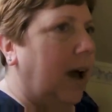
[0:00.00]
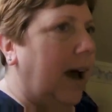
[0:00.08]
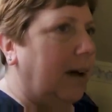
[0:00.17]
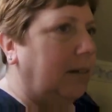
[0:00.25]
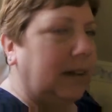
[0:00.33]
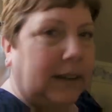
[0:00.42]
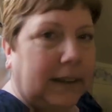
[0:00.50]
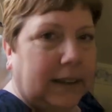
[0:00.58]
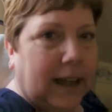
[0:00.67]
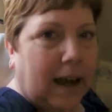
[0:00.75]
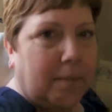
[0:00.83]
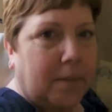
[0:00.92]
How does this
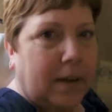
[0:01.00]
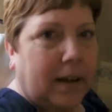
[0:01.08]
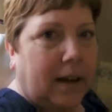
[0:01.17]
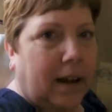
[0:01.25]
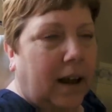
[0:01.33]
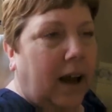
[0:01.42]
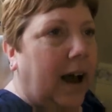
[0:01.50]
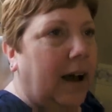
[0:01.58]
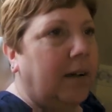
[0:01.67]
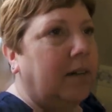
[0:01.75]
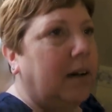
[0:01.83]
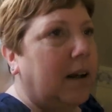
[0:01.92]
happen?
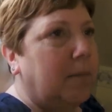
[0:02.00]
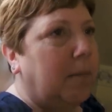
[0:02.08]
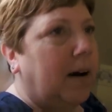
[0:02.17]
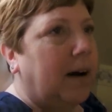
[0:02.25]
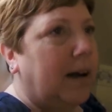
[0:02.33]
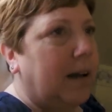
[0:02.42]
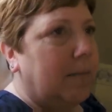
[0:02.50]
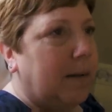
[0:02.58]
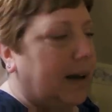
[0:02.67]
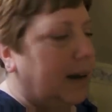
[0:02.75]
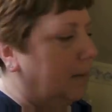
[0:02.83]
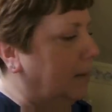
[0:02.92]
How did I buy a
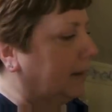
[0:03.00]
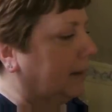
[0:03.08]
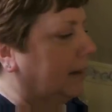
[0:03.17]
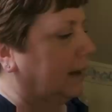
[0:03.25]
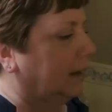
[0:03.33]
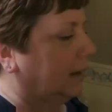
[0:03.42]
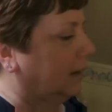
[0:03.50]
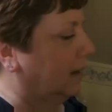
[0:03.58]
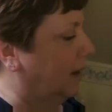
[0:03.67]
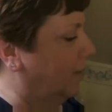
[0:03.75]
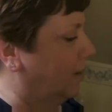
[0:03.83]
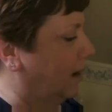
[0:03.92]
packet of biscuits and
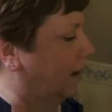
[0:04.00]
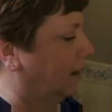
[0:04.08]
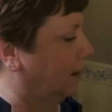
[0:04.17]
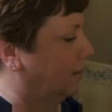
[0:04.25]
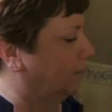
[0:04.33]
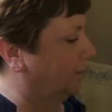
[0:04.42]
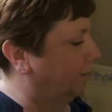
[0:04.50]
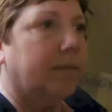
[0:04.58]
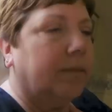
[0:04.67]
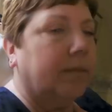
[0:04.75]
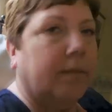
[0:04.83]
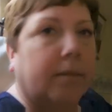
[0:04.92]
never ate them?
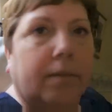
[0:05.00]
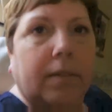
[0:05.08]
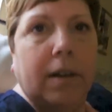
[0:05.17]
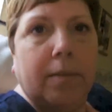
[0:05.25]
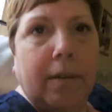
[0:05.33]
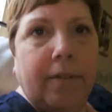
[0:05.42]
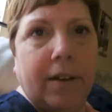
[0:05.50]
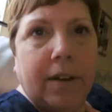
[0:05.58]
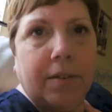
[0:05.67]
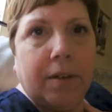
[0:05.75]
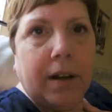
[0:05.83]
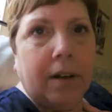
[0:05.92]
My
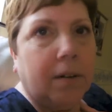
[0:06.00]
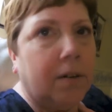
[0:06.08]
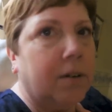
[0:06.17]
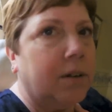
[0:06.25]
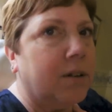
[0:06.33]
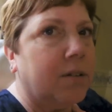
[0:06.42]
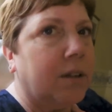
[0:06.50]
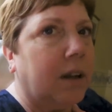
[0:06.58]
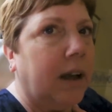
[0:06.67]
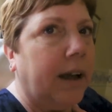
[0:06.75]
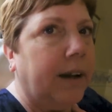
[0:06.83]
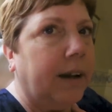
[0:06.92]
face red, or is it just the
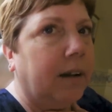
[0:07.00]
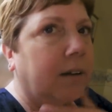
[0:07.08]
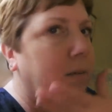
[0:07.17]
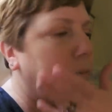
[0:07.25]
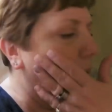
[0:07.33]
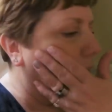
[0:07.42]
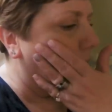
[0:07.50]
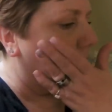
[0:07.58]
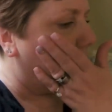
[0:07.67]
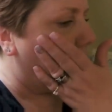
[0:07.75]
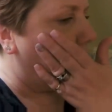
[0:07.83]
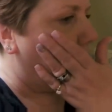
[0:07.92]
lighting? Could be the...
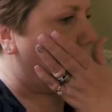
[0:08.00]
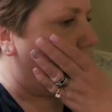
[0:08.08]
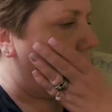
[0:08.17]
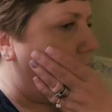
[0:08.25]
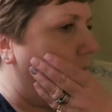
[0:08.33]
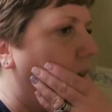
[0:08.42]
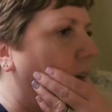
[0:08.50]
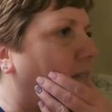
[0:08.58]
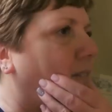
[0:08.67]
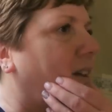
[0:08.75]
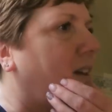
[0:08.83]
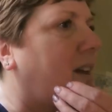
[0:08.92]
I
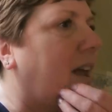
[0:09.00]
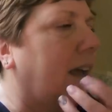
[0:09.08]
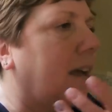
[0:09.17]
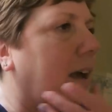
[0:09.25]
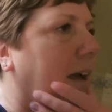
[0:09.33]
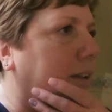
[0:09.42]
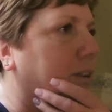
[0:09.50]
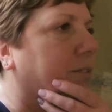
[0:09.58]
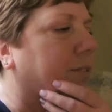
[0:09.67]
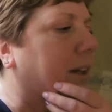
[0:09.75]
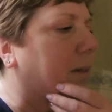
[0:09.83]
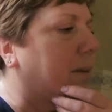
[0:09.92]
do
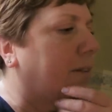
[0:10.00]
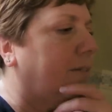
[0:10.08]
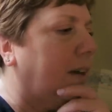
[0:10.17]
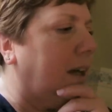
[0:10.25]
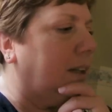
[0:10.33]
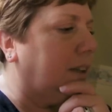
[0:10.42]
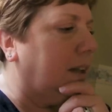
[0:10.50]
feel a bit flushed.